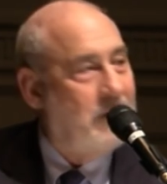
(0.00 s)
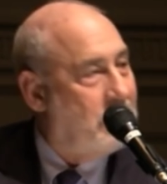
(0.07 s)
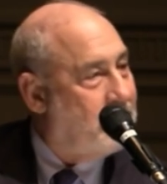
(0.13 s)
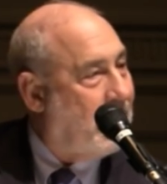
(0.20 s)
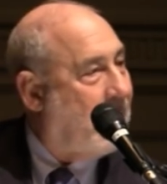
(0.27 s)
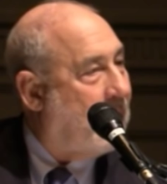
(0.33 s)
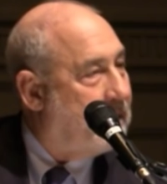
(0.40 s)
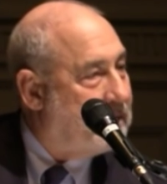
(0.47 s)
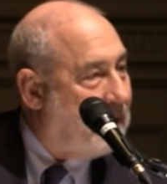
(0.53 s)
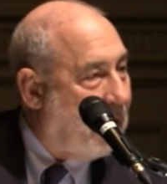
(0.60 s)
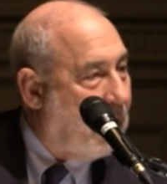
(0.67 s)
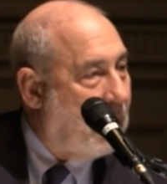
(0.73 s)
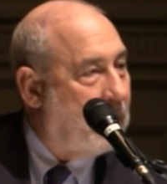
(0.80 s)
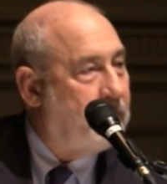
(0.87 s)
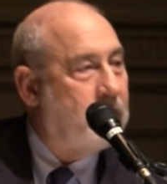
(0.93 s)
they got into
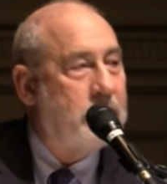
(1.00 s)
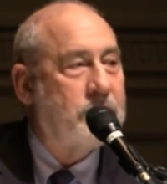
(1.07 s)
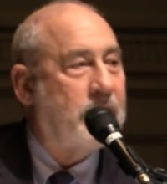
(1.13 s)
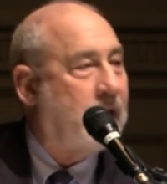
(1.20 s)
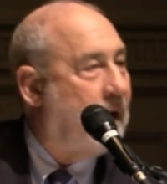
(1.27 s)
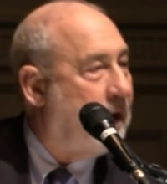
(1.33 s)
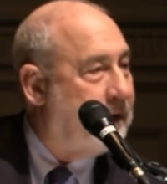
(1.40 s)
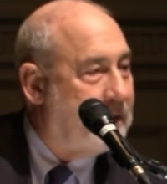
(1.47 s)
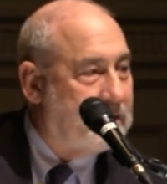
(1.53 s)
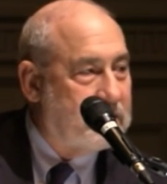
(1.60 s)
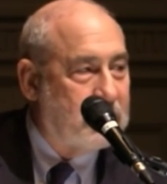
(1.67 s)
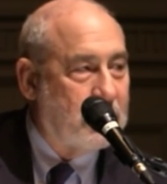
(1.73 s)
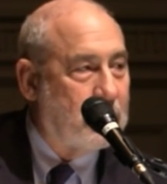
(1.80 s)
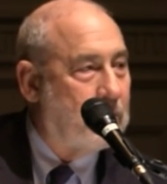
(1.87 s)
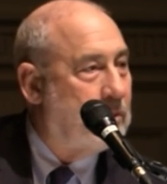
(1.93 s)
Harvard, if they got
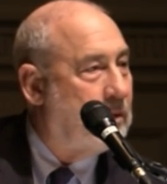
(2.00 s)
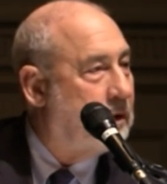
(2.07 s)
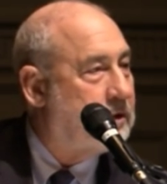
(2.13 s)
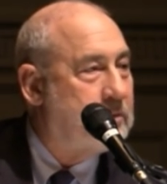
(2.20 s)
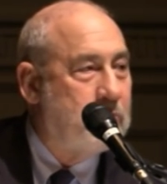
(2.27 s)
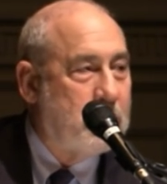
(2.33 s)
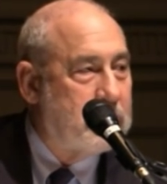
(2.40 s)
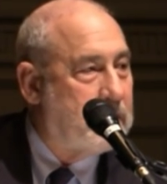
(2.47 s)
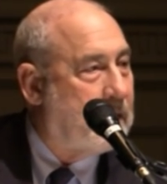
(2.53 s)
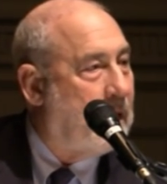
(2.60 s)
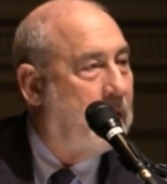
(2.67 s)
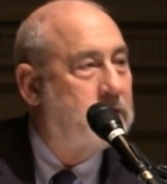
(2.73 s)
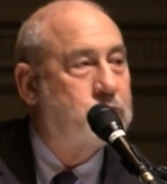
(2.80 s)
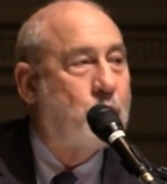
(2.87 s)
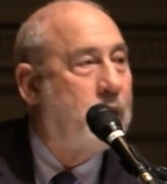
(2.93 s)
into a community
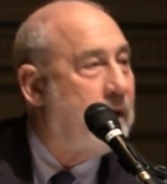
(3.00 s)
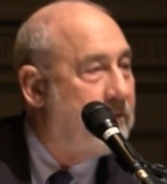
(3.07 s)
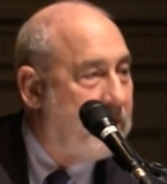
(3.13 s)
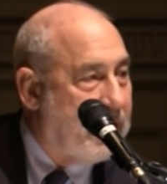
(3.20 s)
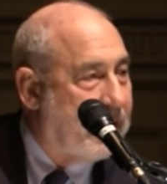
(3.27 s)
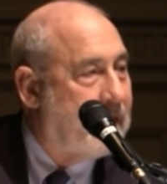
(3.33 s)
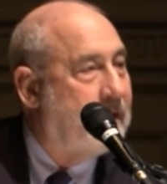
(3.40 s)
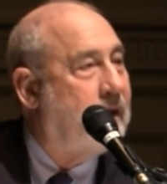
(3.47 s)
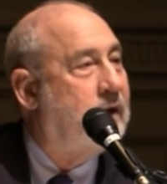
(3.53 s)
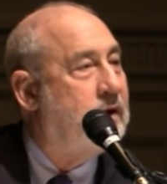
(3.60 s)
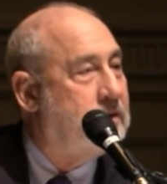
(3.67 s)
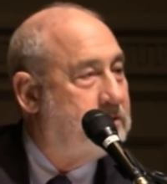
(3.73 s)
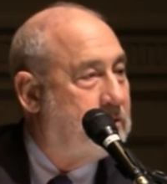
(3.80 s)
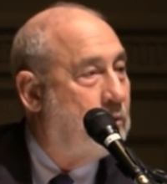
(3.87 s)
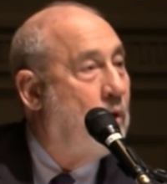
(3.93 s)
college, whatever they could get
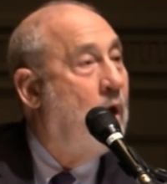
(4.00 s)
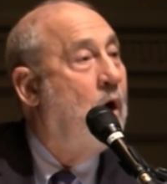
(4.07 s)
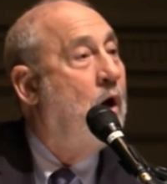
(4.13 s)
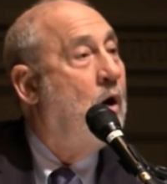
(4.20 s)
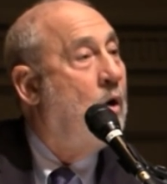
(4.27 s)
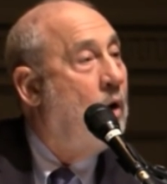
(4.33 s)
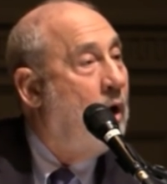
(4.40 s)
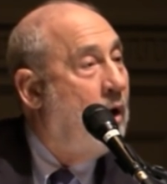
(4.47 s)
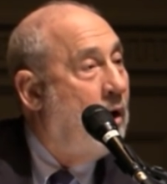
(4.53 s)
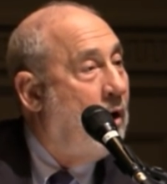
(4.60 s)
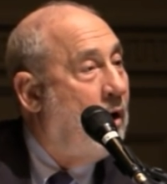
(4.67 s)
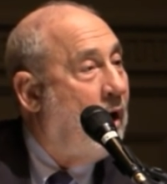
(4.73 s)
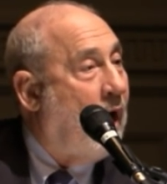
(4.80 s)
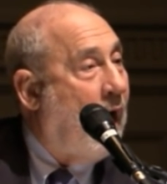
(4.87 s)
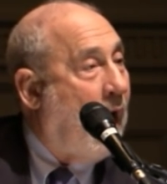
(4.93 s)
into,
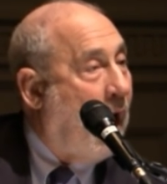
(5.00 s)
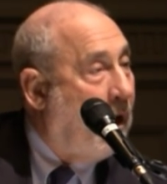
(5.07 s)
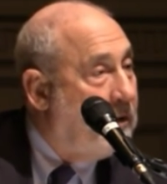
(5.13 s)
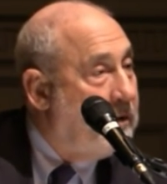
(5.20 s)
our